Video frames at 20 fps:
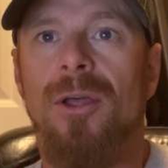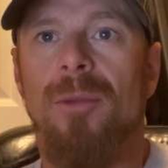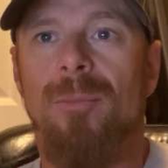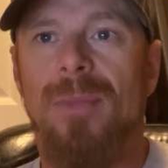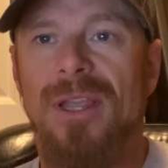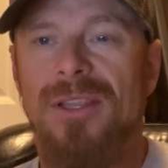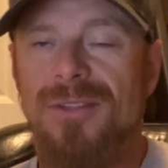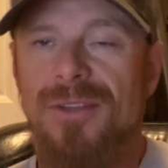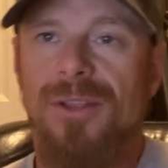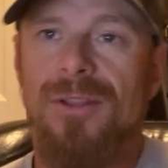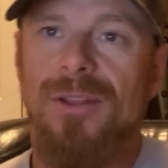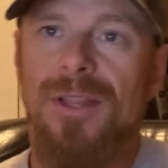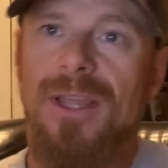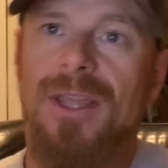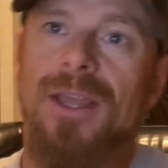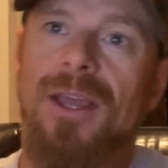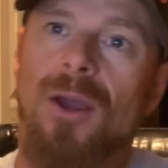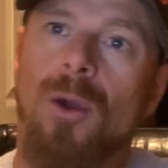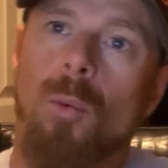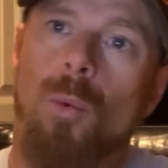
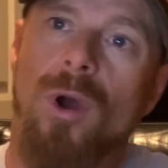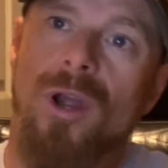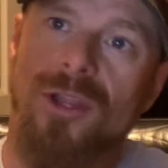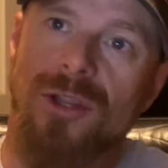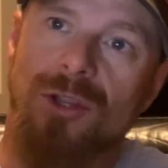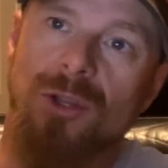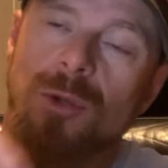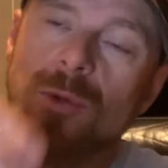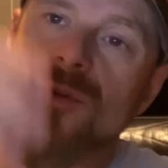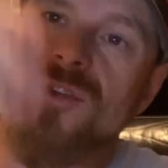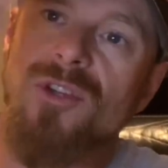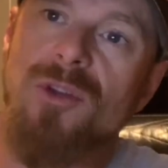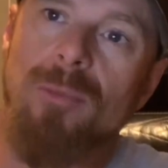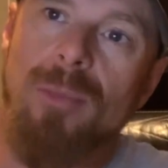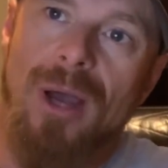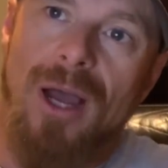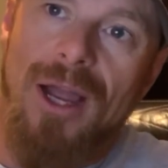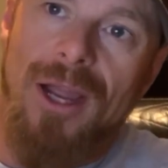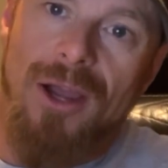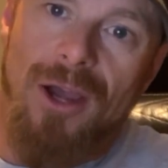Basically, what used to
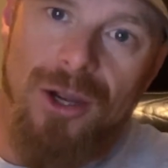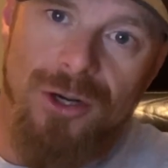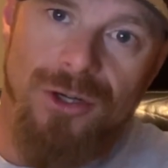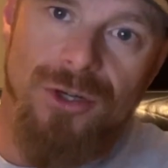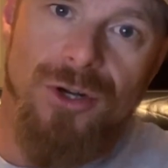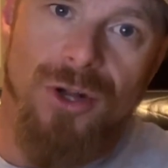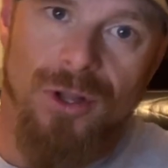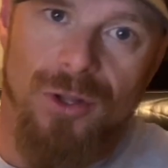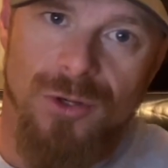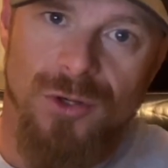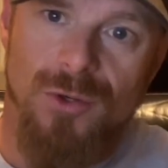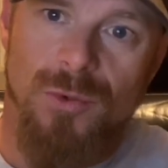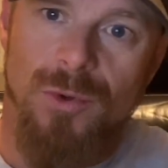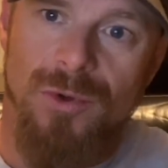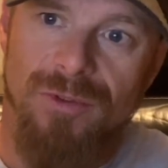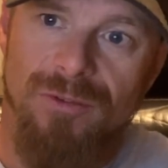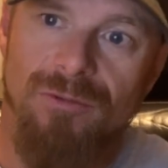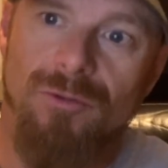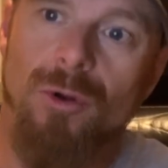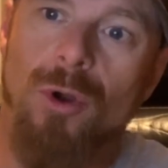buy $100
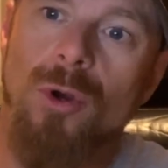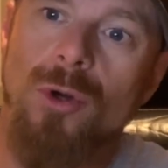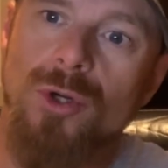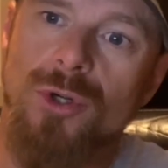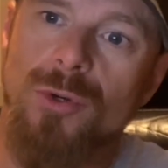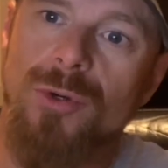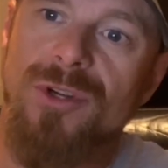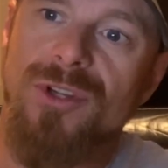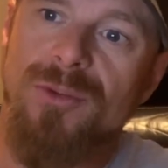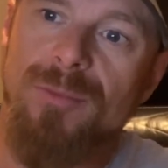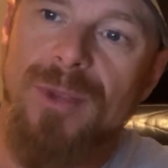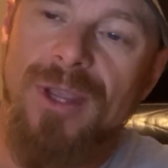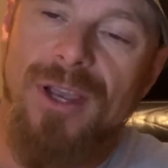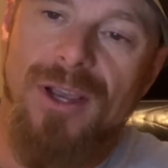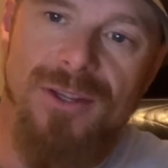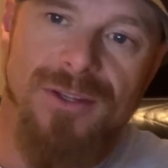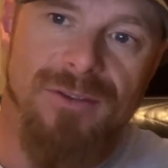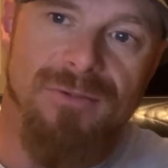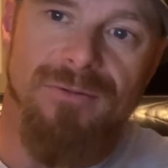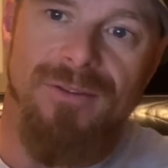worth of groceries,
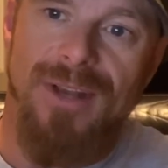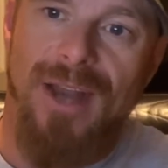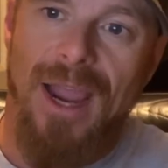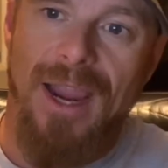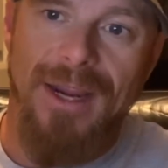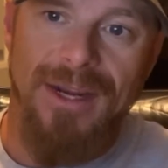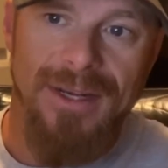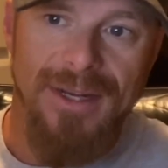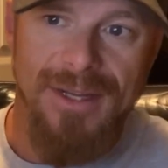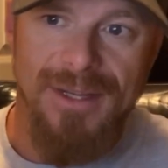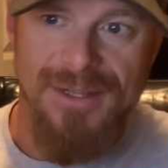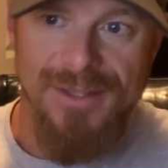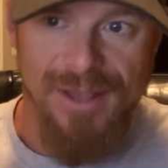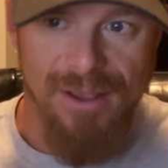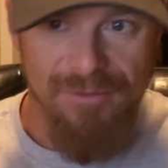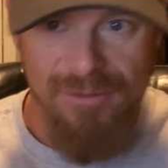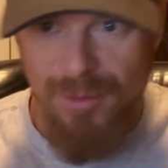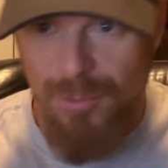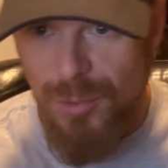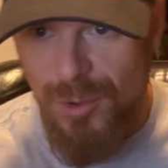because of
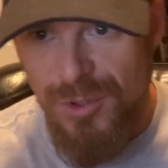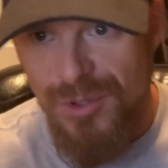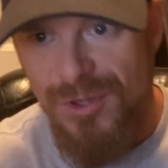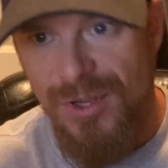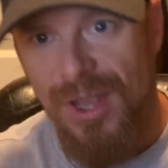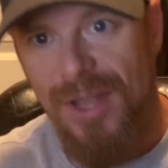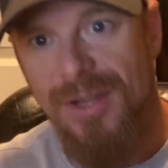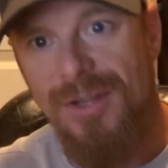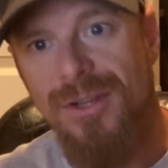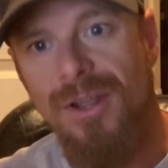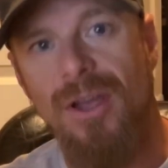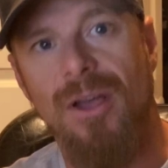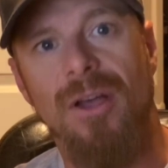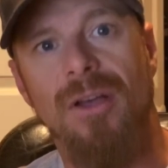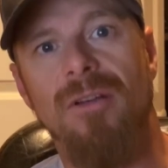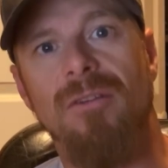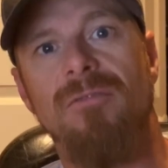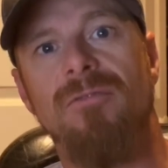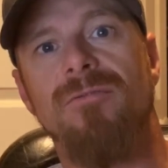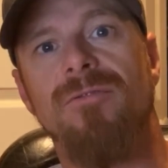97%
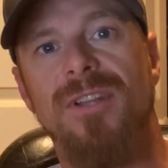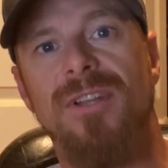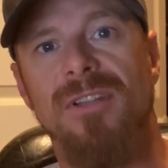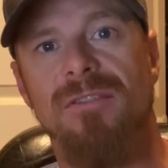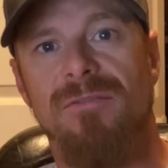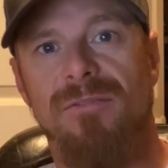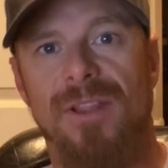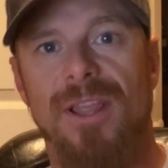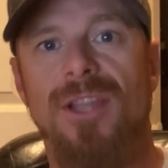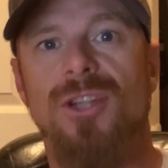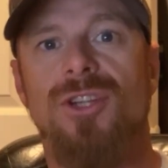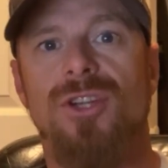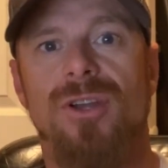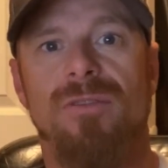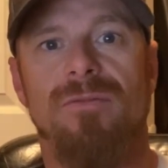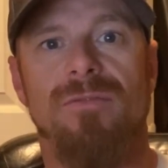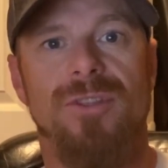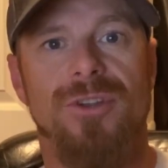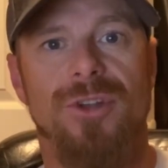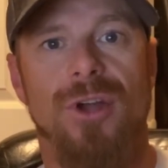of deflation
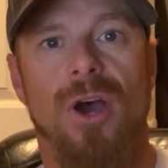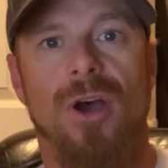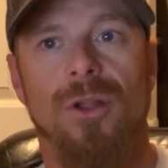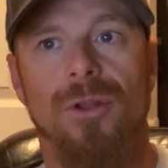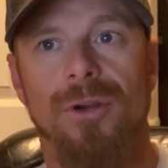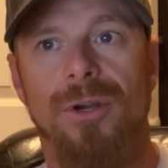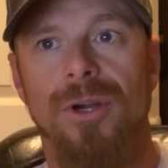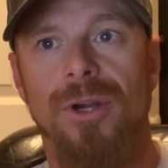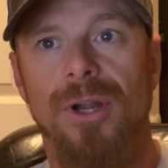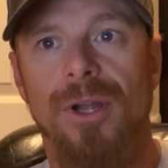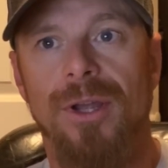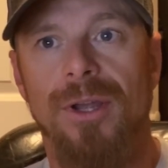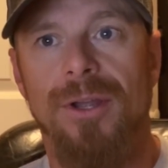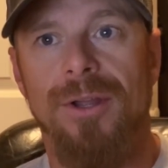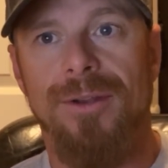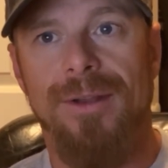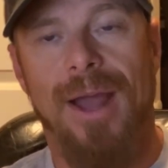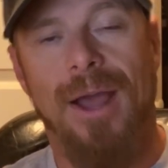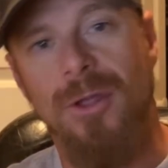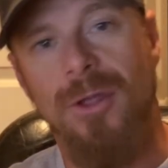of the dollar,
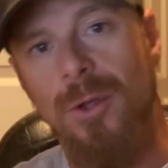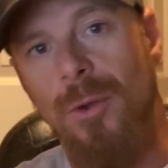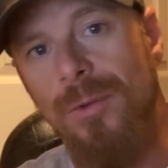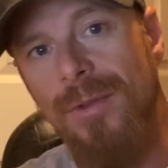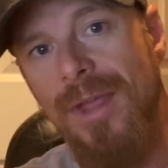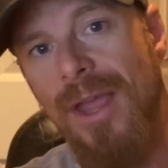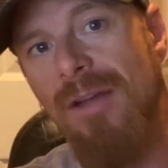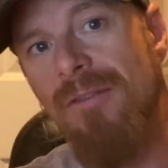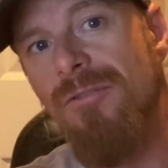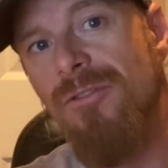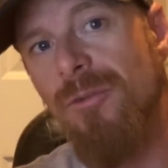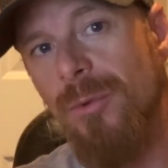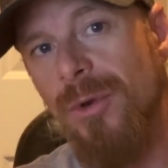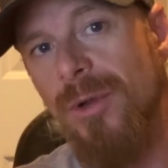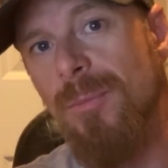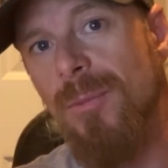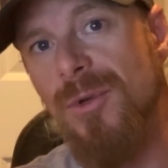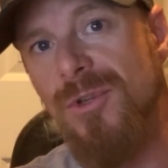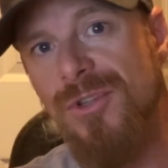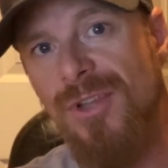now you only have
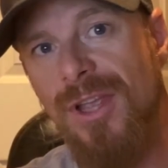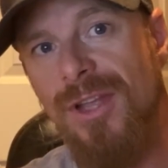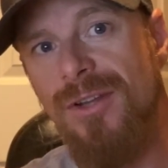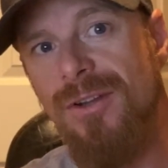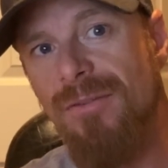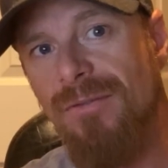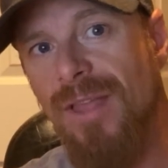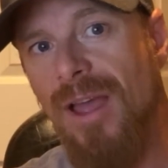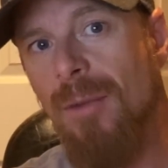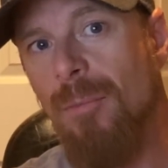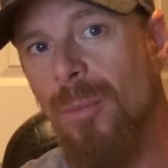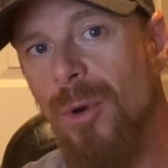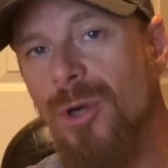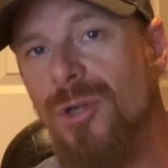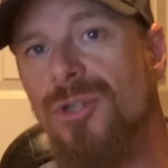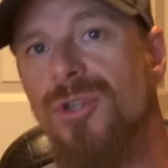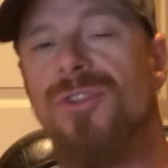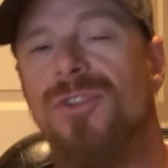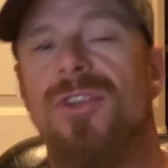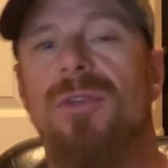3% of that
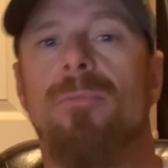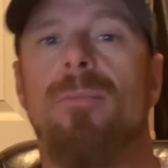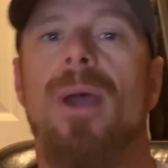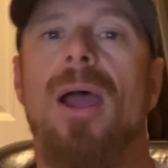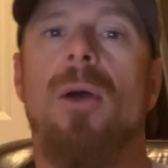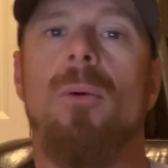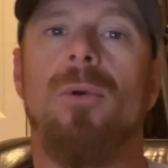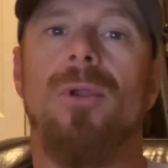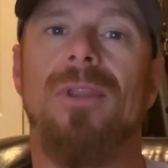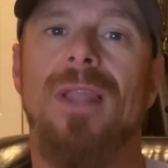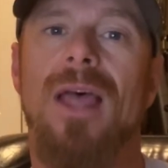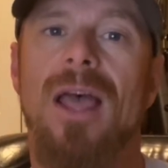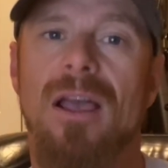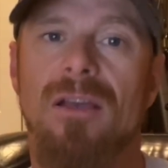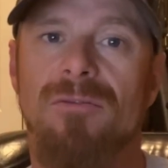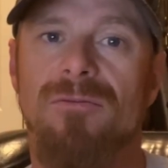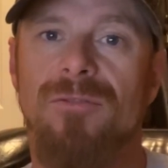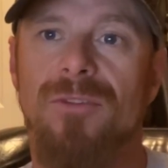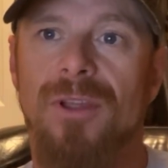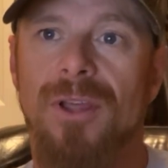purchasing power
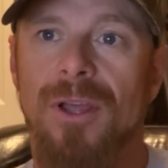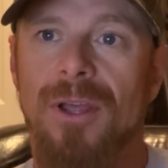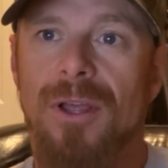left.